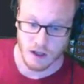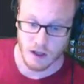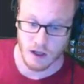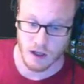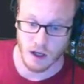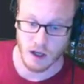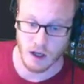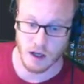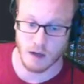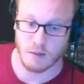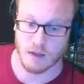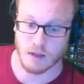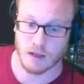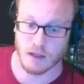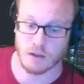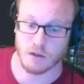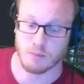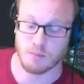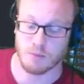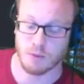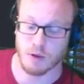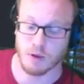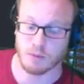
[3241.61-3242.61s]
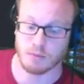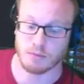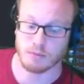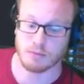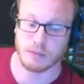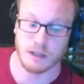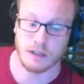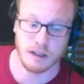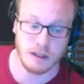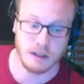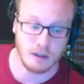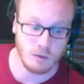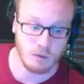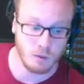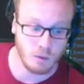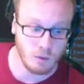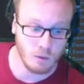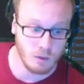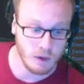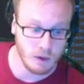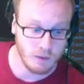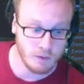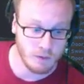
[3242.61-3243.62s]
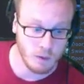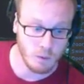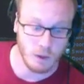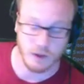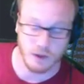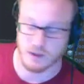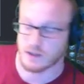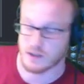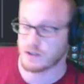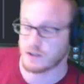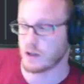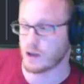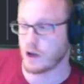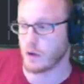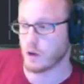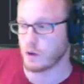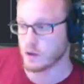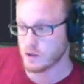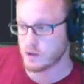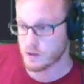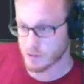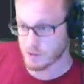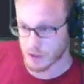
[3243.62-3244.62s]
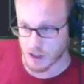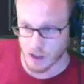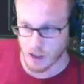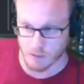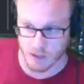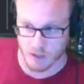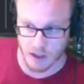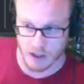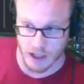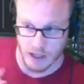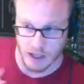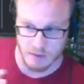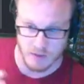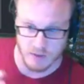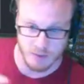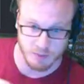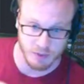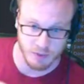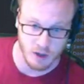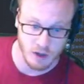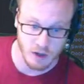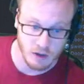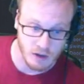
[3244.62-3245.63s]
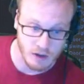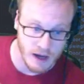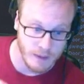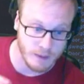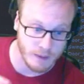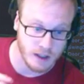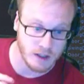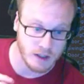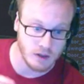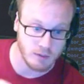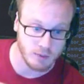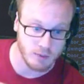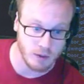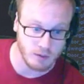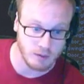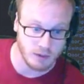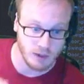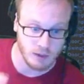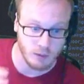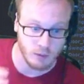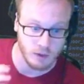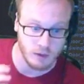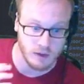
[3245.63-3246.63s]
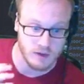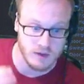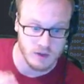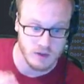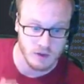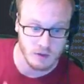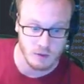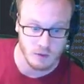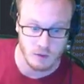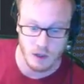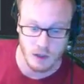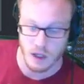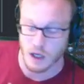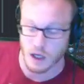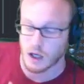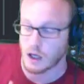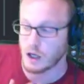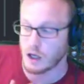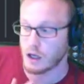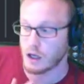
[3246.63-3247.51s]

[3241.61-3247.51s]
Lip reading: I mean, you'd probably, if you wanted to go on to become a games programmer, you probably want to